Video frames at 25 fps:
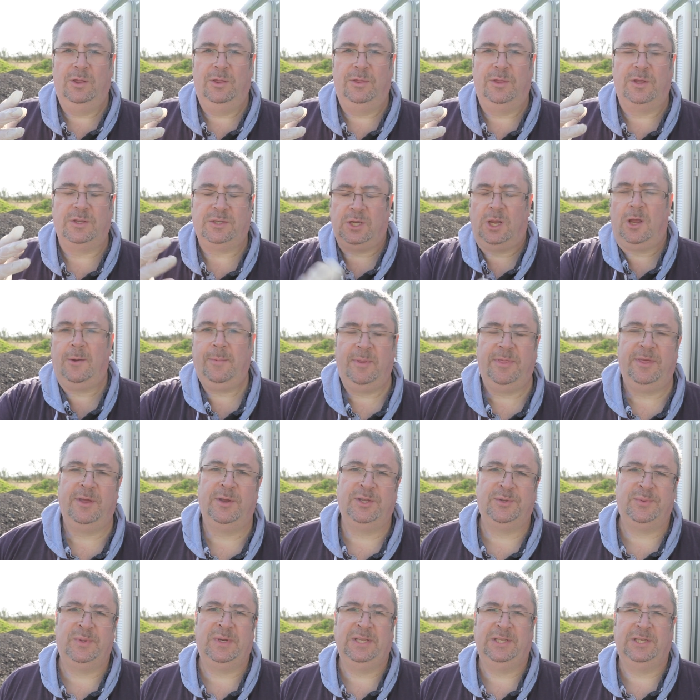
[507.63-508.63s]
There's a couple of
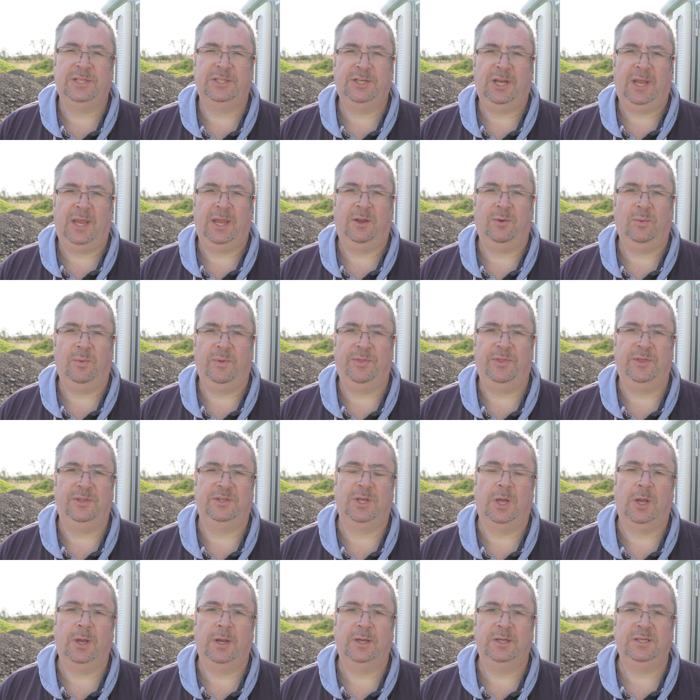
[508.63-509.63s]
things we need to check with the
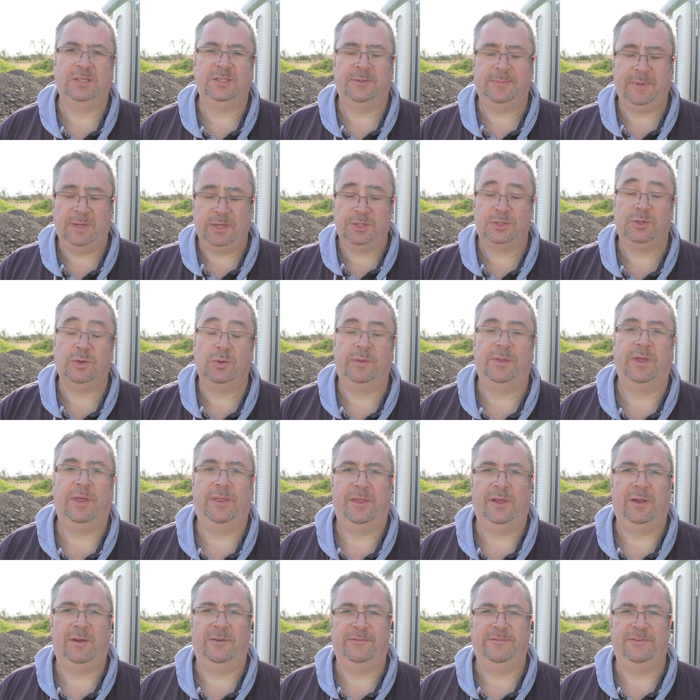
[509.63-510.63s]
tyres to make sure that
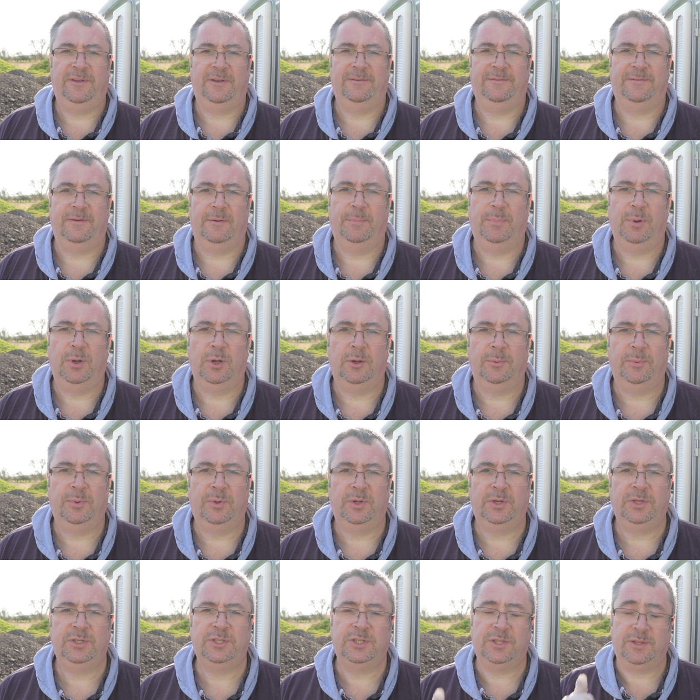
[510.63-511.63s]
they're fit for
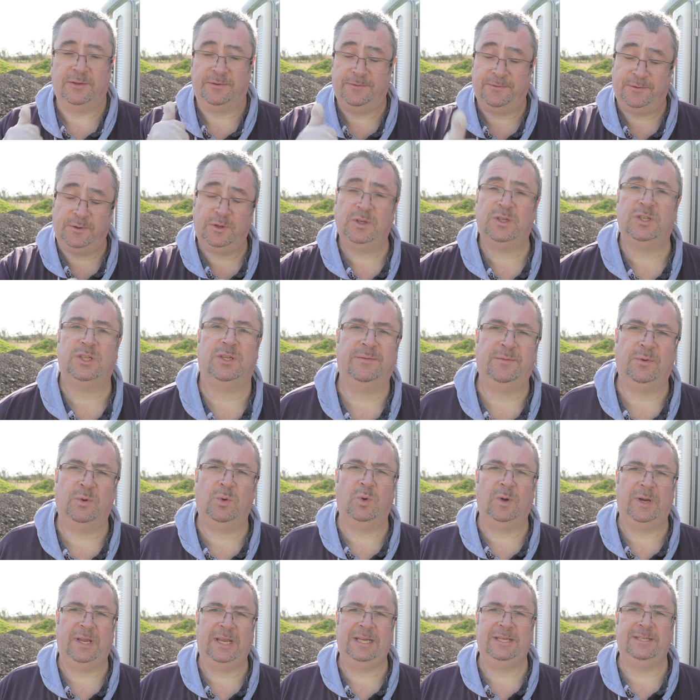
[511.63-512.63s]
purpose. The first of
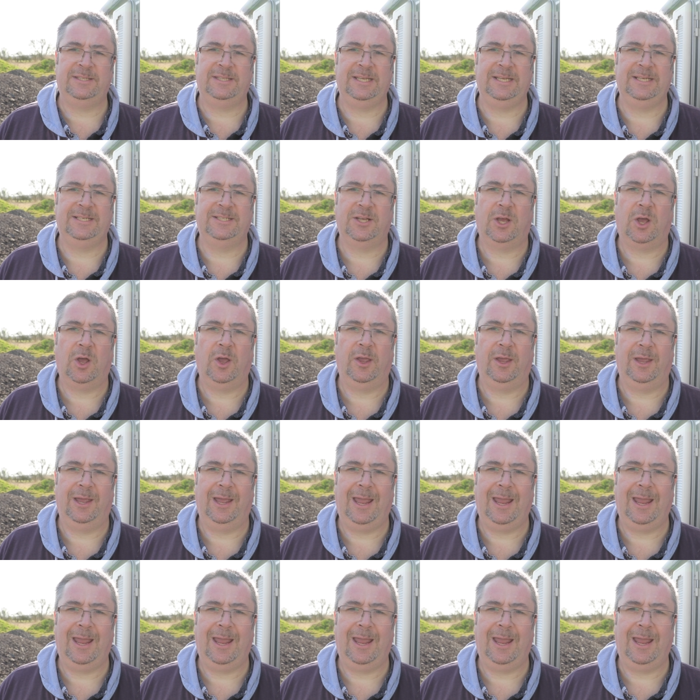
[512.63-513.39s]
all is the tyre